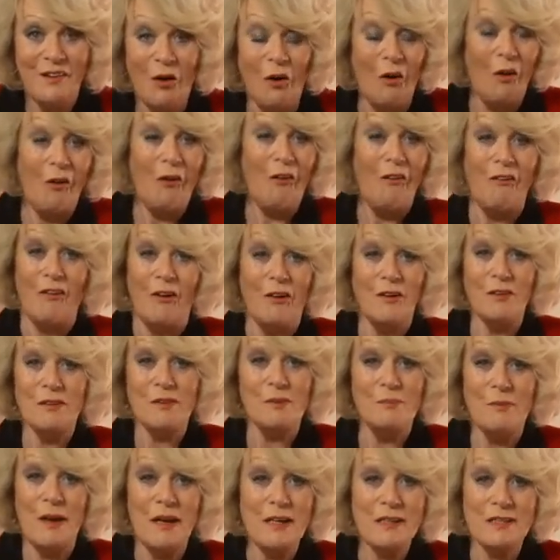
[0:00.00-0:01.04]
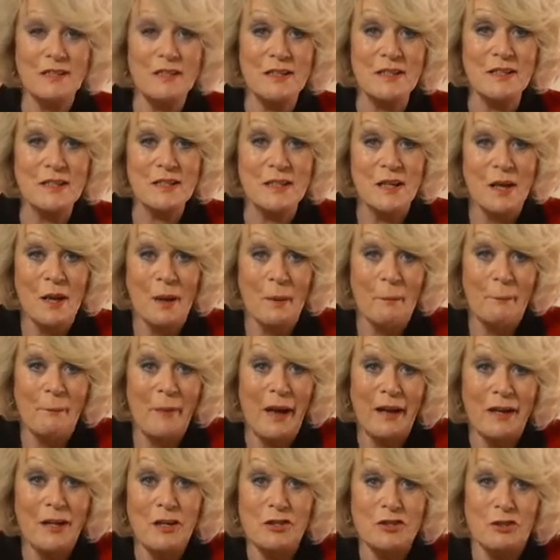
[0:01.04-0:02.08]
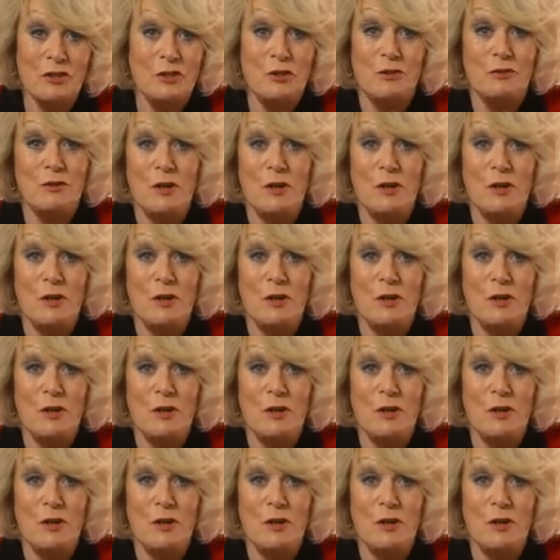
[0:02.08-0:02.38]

or the maintenance manager who